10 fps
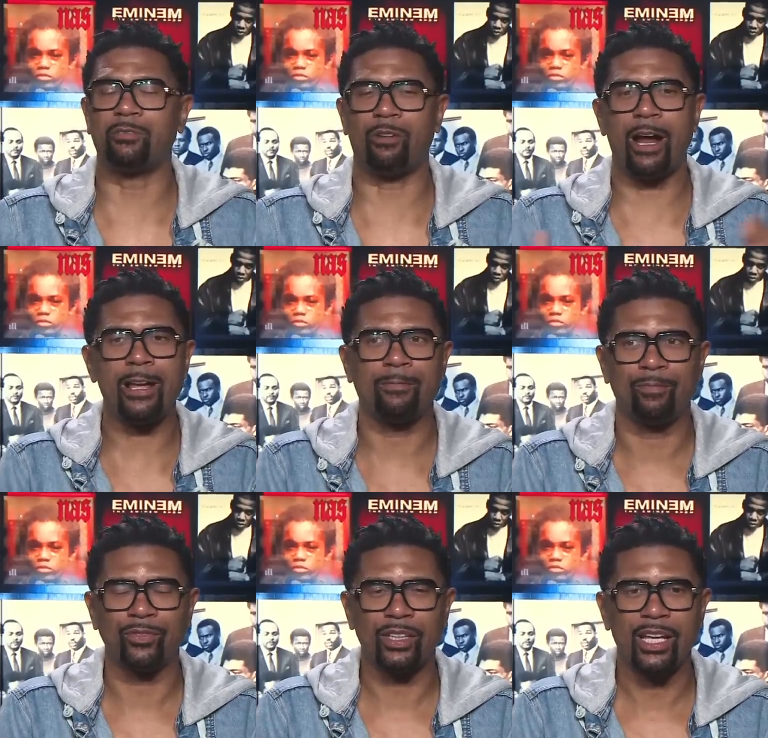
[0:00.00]
Speaker 1: right?
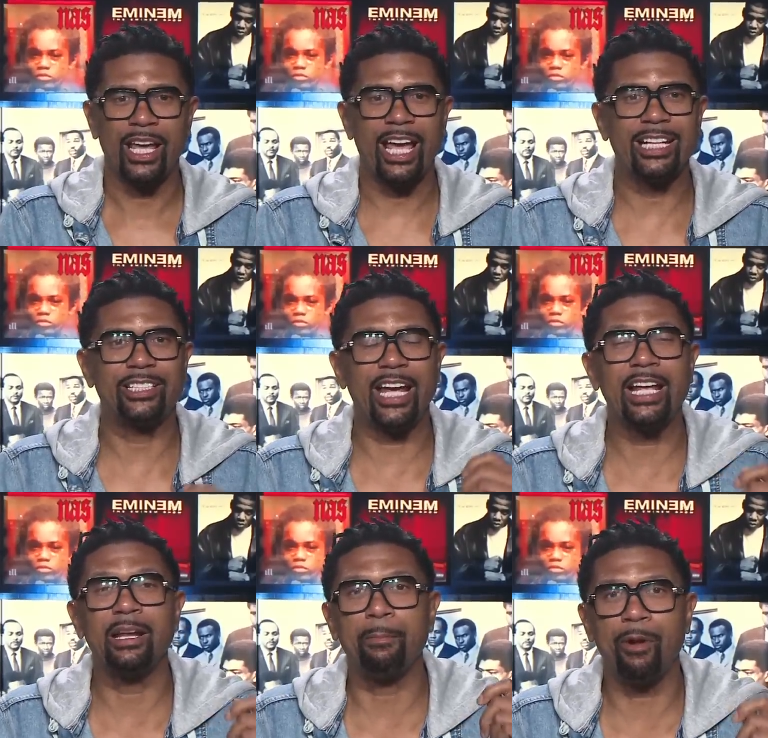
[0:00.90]
And
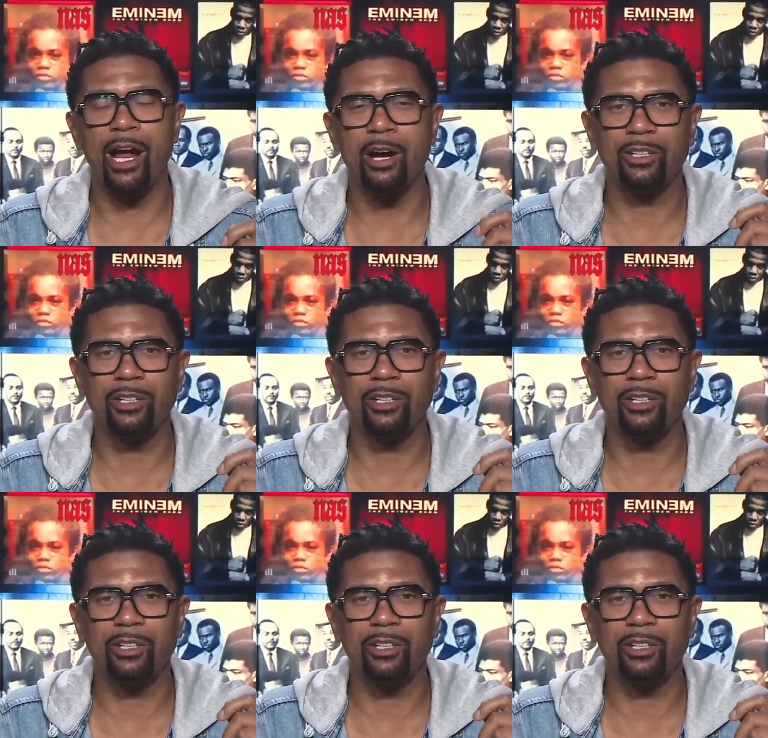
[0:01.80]
Jaylen Brown